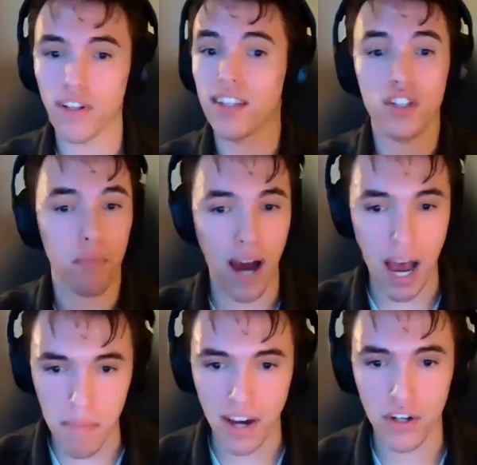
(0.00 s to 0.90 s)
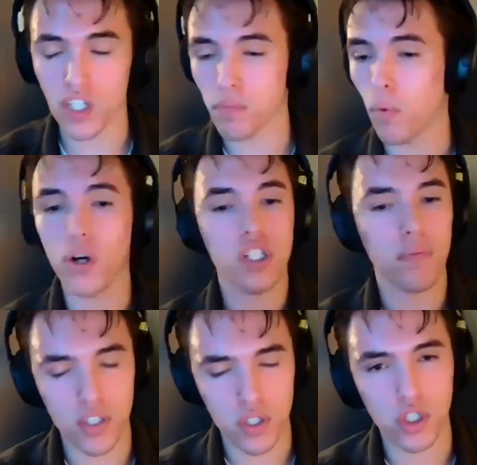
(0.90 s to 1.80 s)
like these are my boundaries, but what are
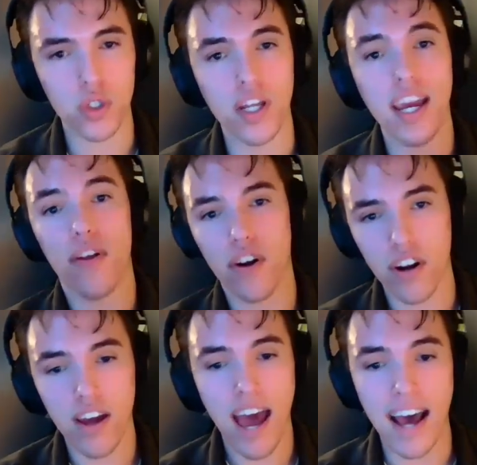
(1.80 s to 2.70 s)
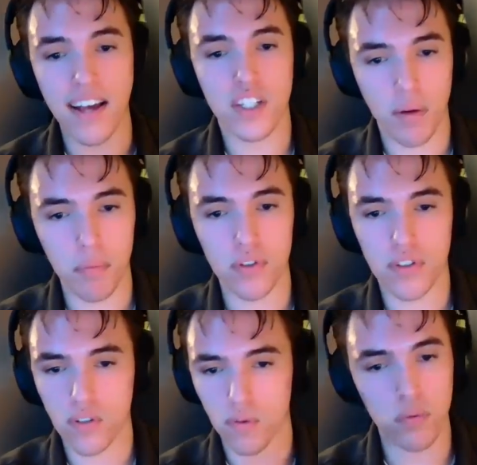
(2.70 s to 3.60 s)
some things you can do together as
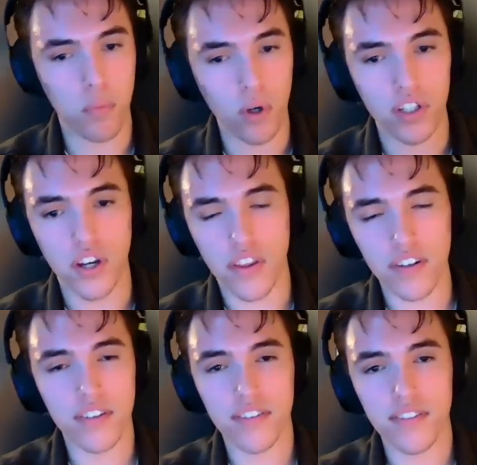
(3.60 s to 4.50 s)
couples to support each other?